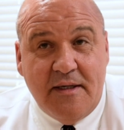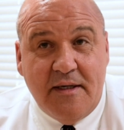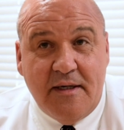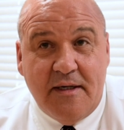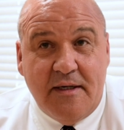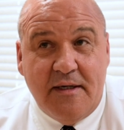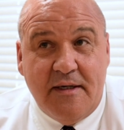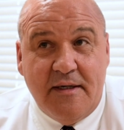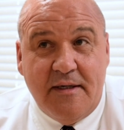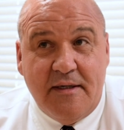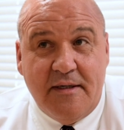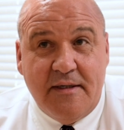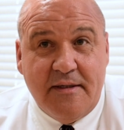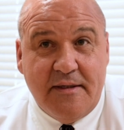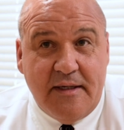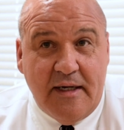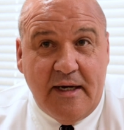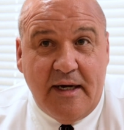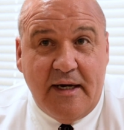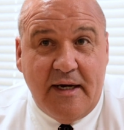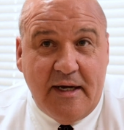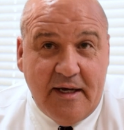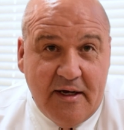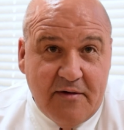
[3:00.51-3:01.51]

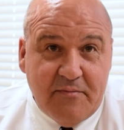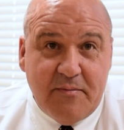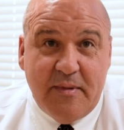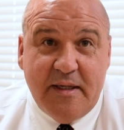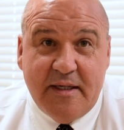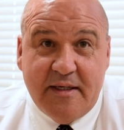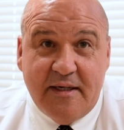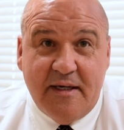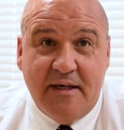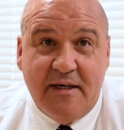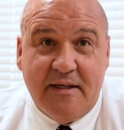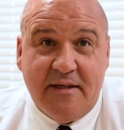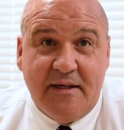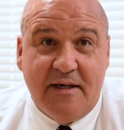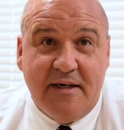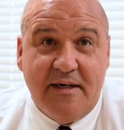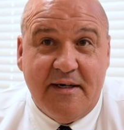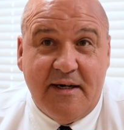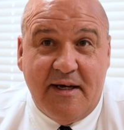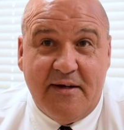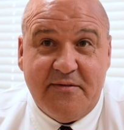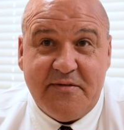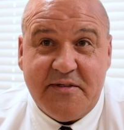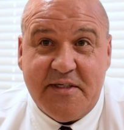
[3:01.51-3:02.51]
Now I have been down there
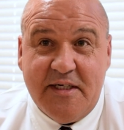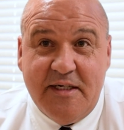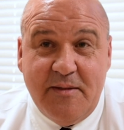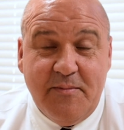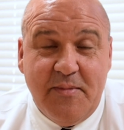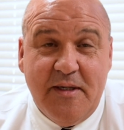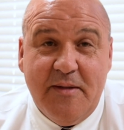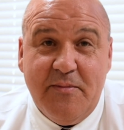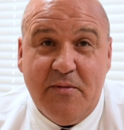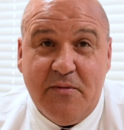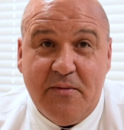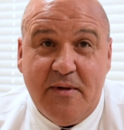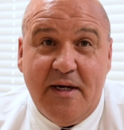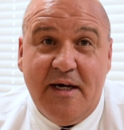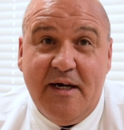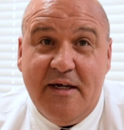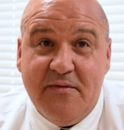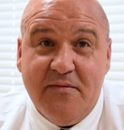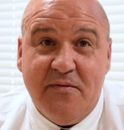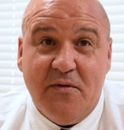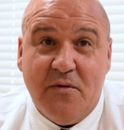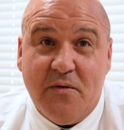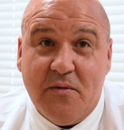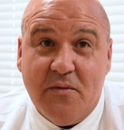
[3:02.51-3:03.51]
and I've seen people
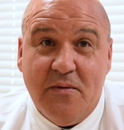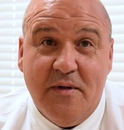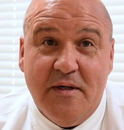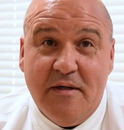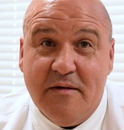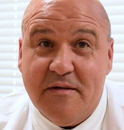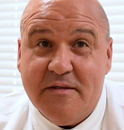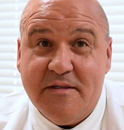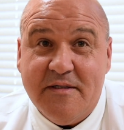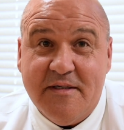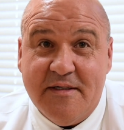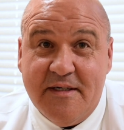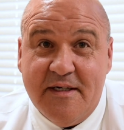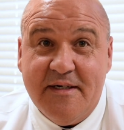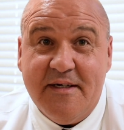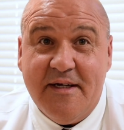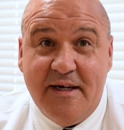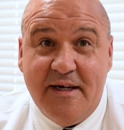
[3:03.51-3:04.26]
riding four-wheelers and didn't